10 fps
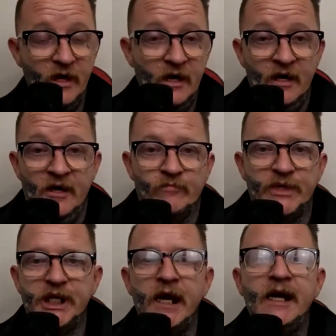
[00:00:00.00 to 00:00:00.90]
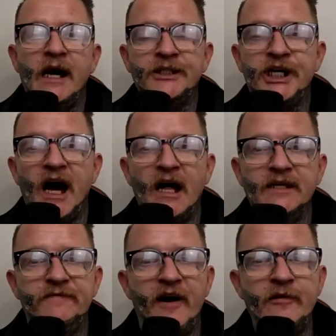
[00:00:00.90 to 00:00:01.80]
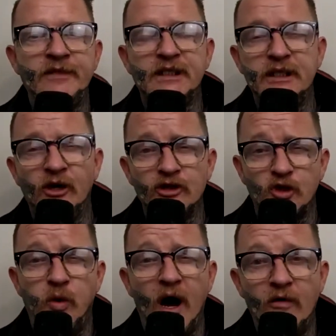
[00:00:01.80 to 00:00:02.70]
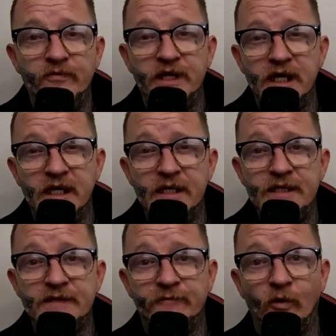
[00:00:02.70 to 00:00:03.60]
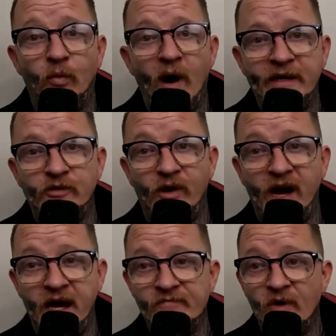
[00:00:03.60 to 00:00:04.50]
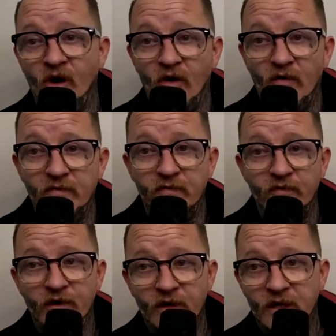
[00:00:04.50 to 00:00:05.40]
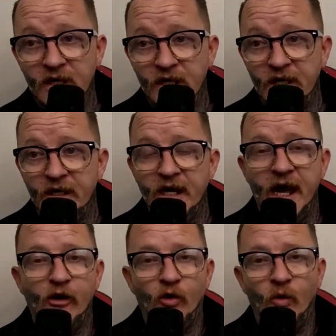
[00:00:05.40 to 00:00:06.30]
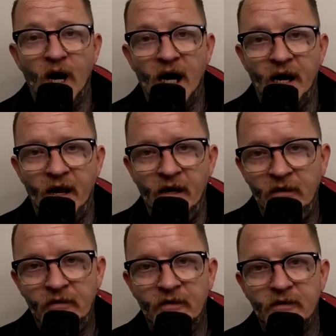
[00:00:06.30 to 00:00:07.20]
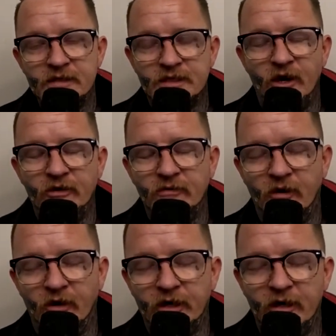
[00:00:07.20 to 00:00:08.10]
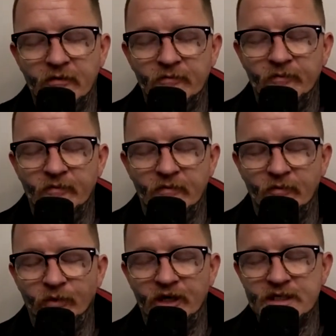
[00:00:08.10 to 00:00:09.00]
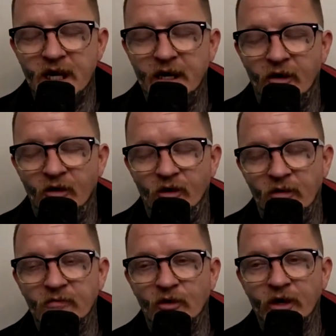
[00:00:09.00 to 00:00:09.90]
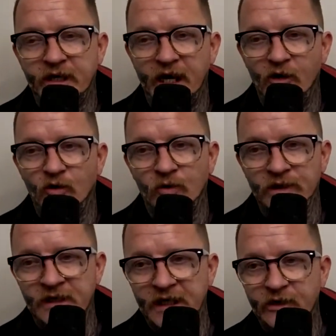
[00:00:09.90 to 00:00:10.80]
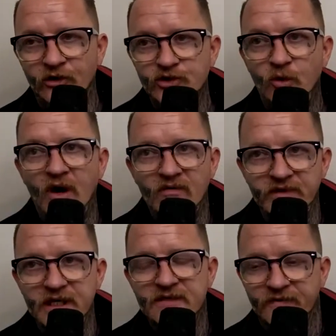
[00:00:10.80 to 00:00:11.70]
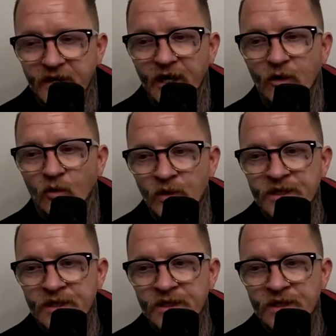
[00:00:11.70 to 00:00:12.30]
Machine Gun Charlie famously got 12 years for 1 gram of marijuana. So, like, when I say like heroin, he got 12 years for heroin.